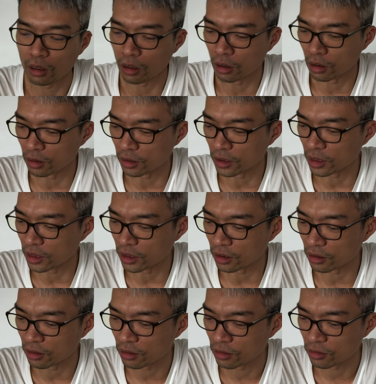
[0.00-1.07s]
on
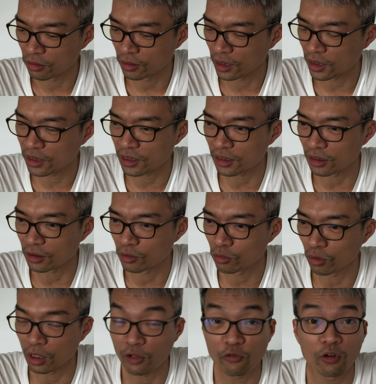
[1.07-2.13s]
the today's the
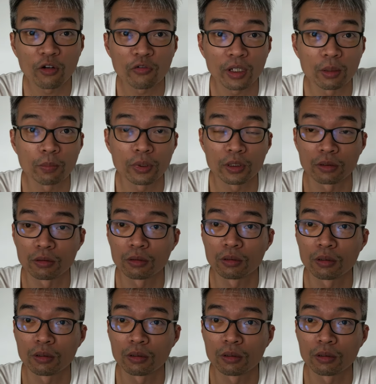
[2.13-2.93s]
24th April.